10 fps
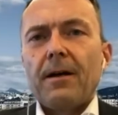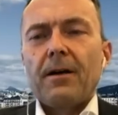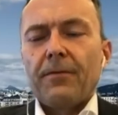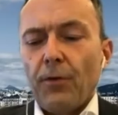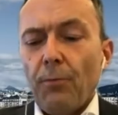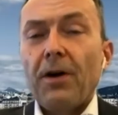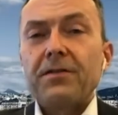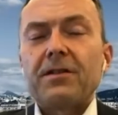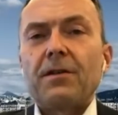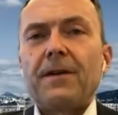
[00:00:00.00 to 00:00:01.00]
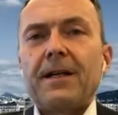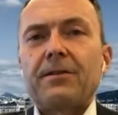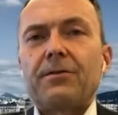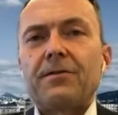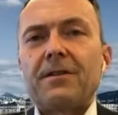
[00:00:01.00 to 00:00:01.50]
A few positive
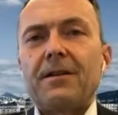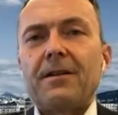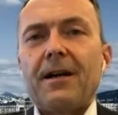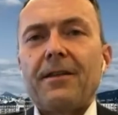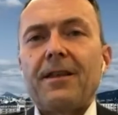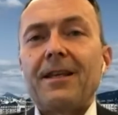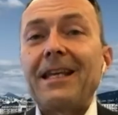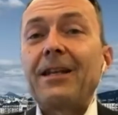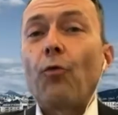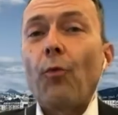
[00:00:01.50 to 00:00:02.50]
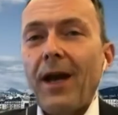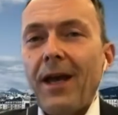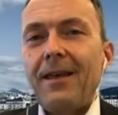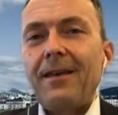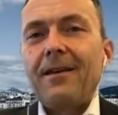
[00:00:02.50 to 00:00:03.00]
factors, I think, in a
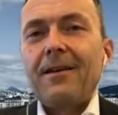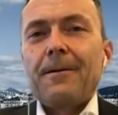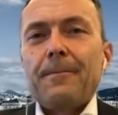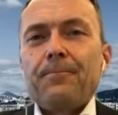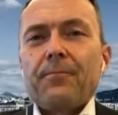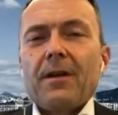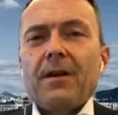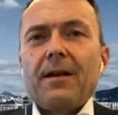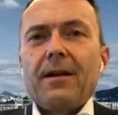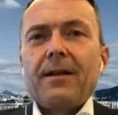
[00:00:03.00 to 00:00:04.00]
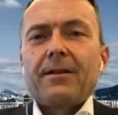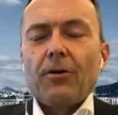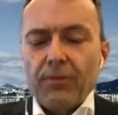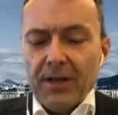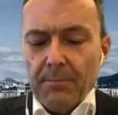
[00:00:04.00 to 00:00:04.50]
way, and
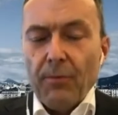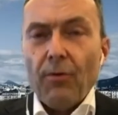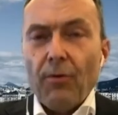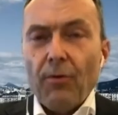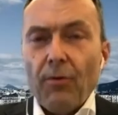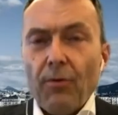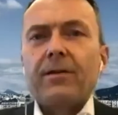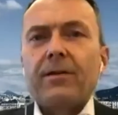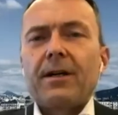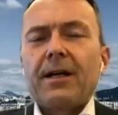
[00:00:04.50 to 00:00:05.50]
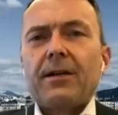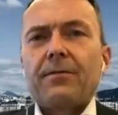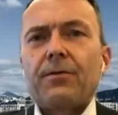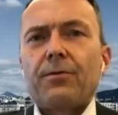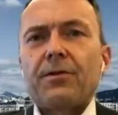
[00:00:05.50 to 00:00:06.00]
don't get me wrong, COVID had, of
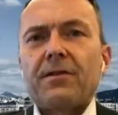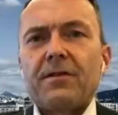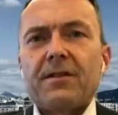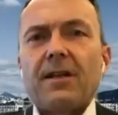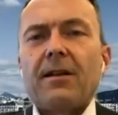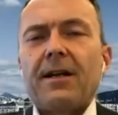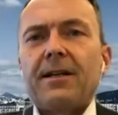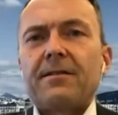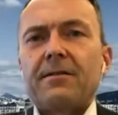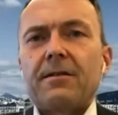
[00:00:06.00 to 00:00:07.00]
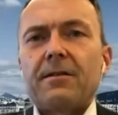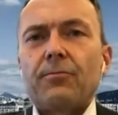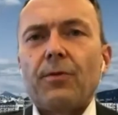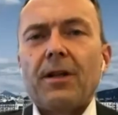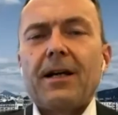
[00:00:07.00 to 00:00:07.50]
course, and still has, and
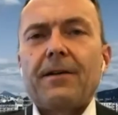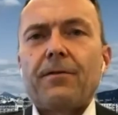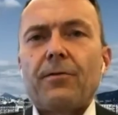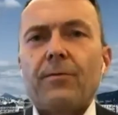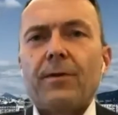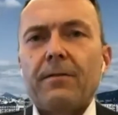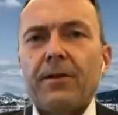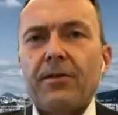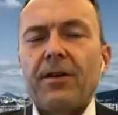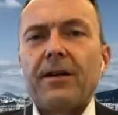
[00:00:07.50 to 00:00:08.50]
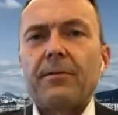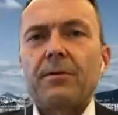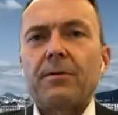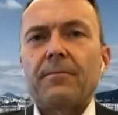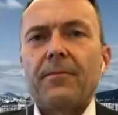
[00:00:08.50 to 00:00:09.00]
will have for a while, very
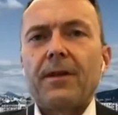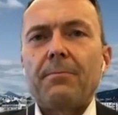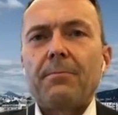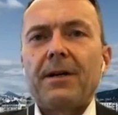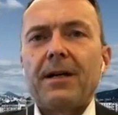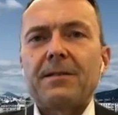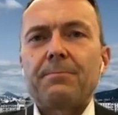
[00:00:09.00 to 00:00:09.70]
terrible impacts.